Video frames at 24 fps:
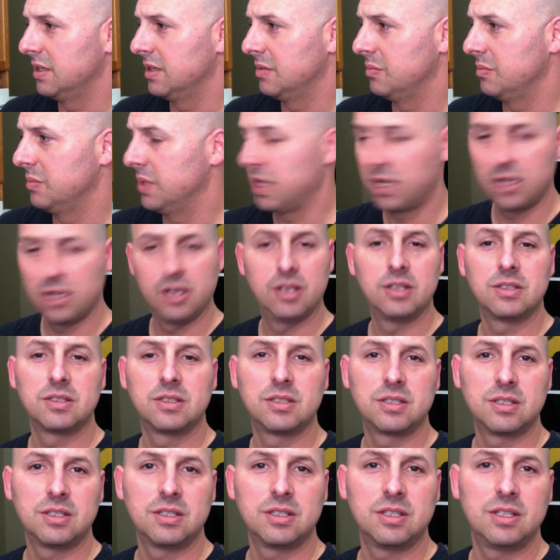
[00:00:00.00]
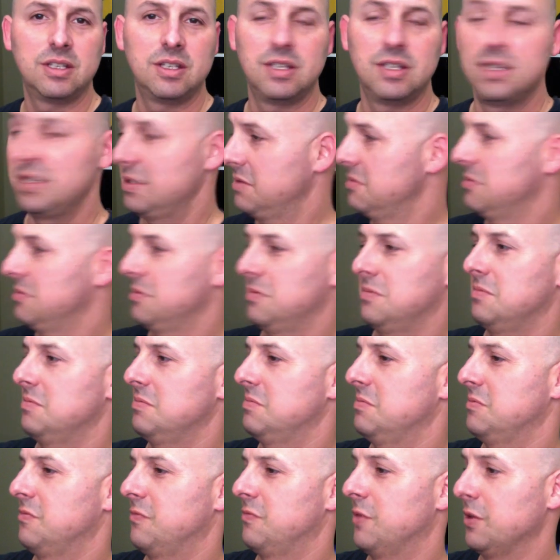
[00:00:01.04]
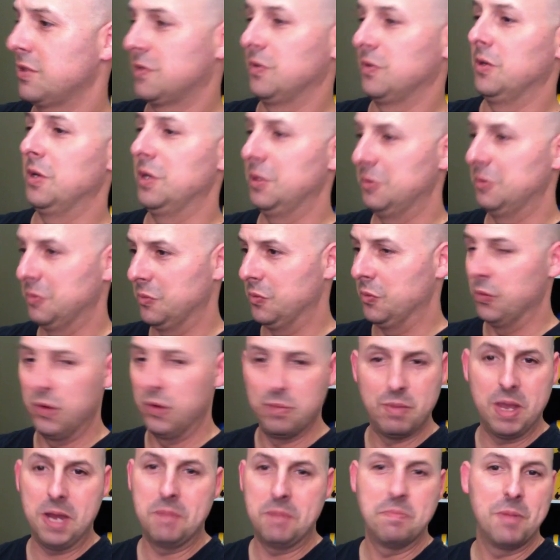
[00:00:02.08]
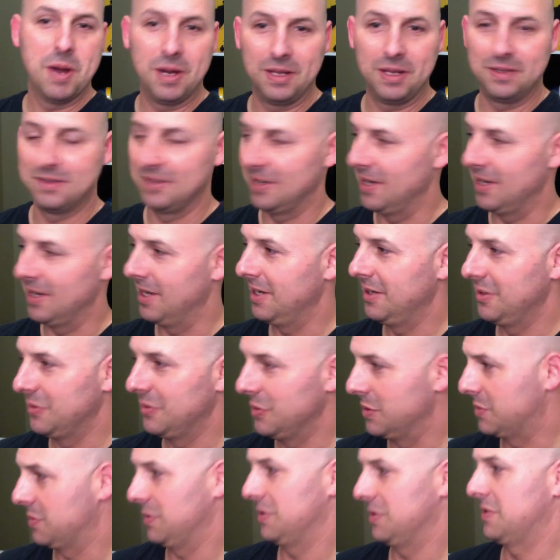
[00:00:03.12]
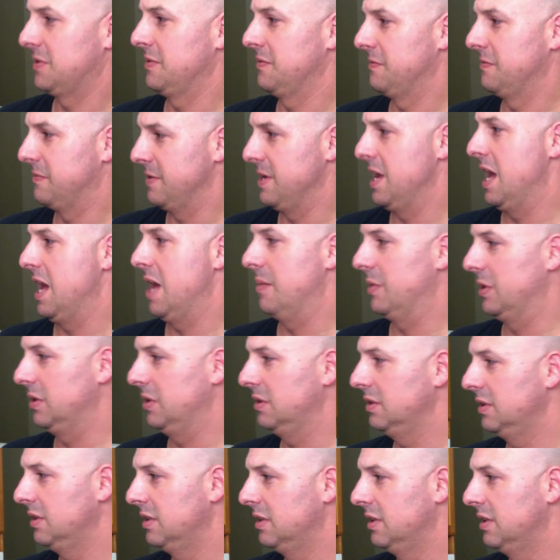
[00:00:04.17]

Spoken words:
Because, first of all, we made money today, which was phenomenal.